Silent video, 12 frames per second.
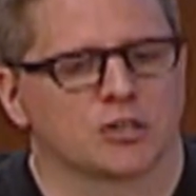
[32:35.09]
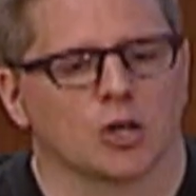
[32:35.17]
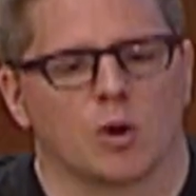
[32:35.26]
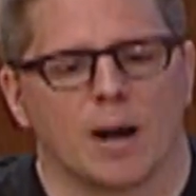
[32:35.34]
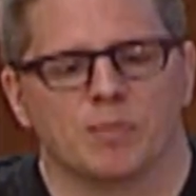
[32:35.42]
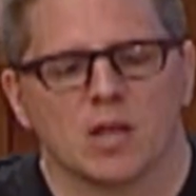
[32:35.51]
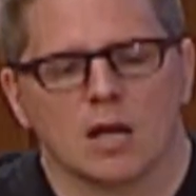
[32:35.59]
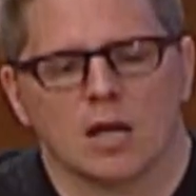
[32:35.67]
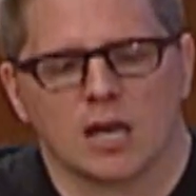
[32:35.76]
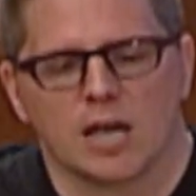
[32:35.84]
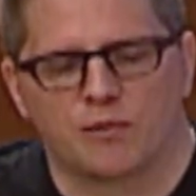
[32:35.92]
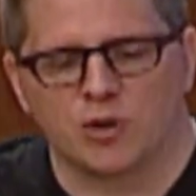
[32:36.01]
So
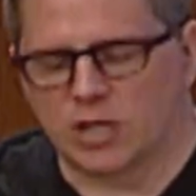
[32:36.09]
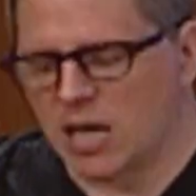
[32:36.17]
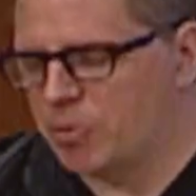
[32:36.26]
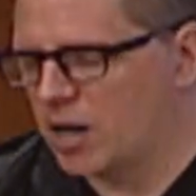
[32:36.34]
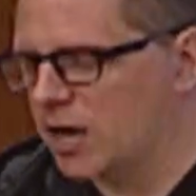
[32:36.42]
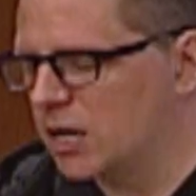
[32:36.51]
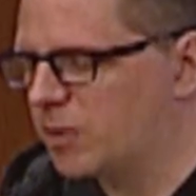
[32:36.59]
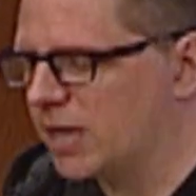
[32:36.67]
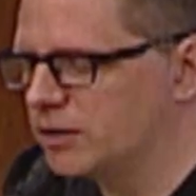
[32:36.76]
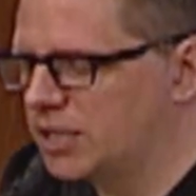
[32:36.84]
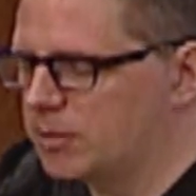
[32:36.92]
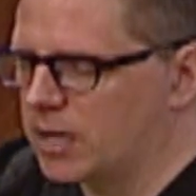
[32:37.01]
if you keep an eye on
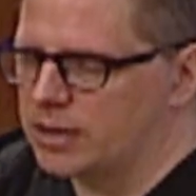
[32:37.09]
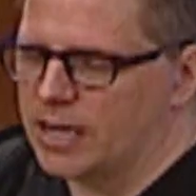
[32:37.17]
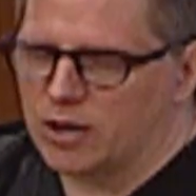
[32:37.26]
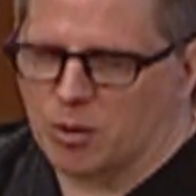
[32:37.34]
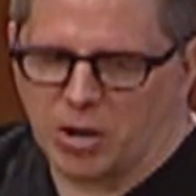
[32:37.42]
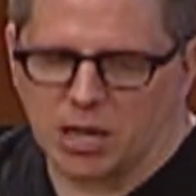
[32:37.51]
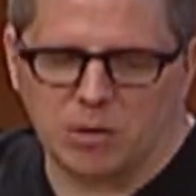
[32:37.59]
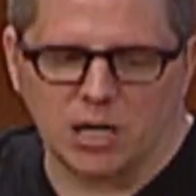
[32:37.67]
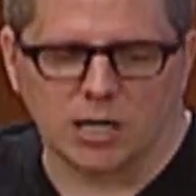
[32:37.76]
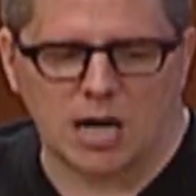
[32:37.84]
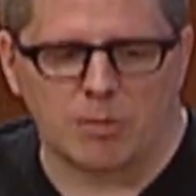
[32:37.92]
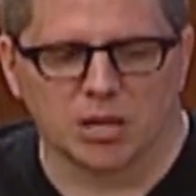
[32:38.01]
bioteam.net or ping me
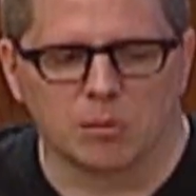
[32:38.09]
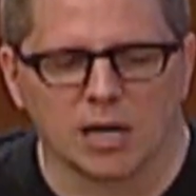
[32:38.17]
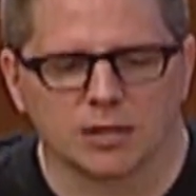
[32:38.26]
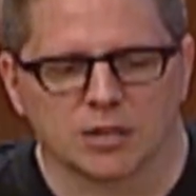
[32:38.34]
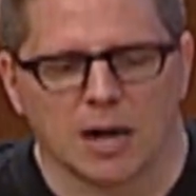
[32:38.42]
in a couple of months,